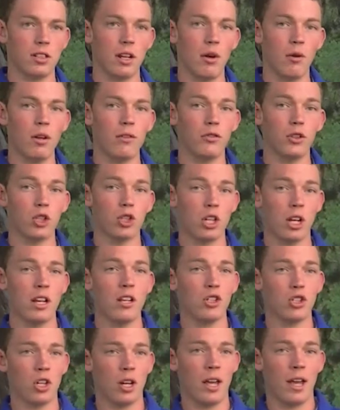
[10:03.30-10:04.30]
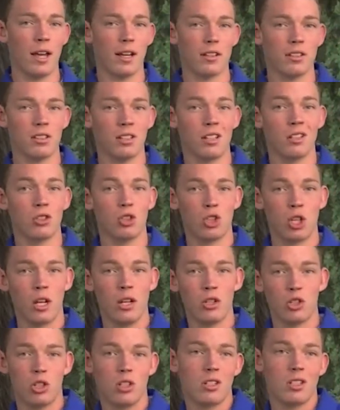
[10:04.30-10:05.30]
Now, if your change in x is
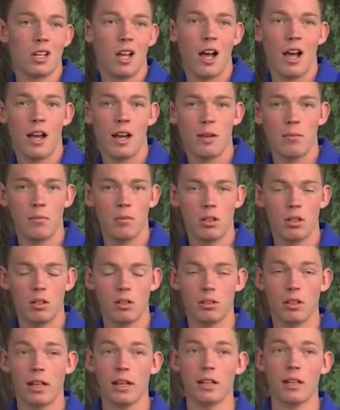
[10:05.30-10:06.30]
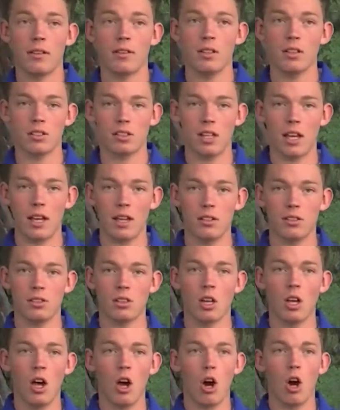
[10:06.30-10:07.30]
change in time, like in this
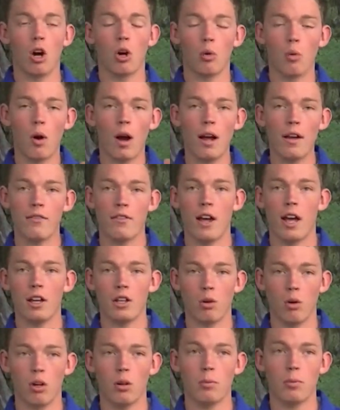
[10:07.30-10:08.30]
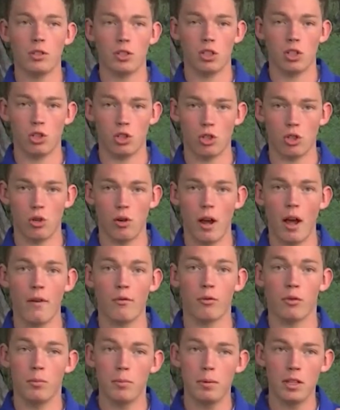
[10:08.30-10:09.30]
case, our y value on position
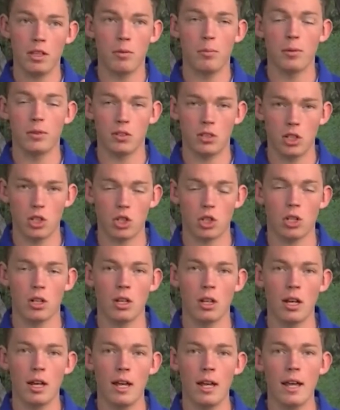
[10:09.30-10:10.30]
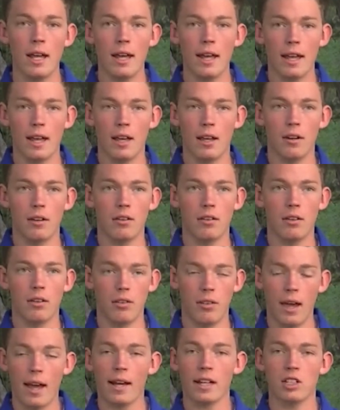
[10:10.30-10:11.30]
graph would be the position, and
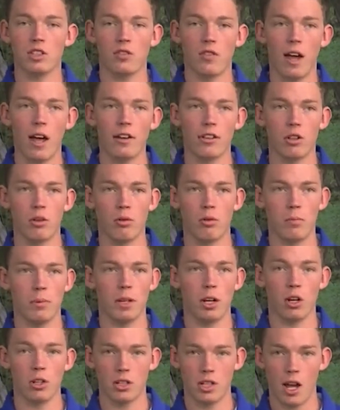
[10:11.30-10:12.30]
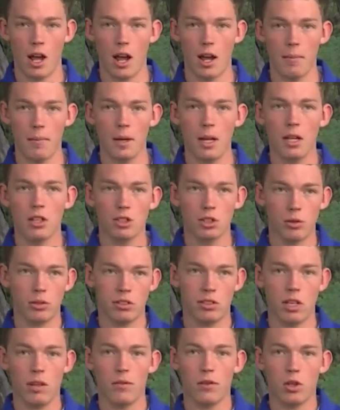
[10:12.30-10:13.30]
the x value would be our time. So
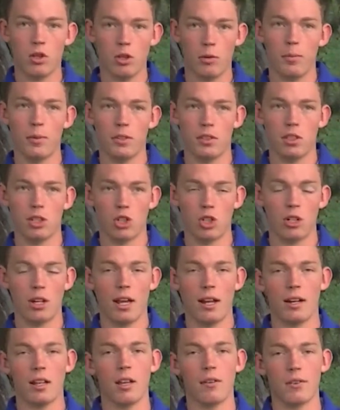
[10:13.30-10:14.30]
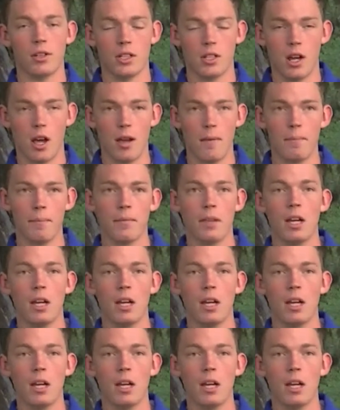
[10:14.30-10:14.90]
it's giving you the position at a given time.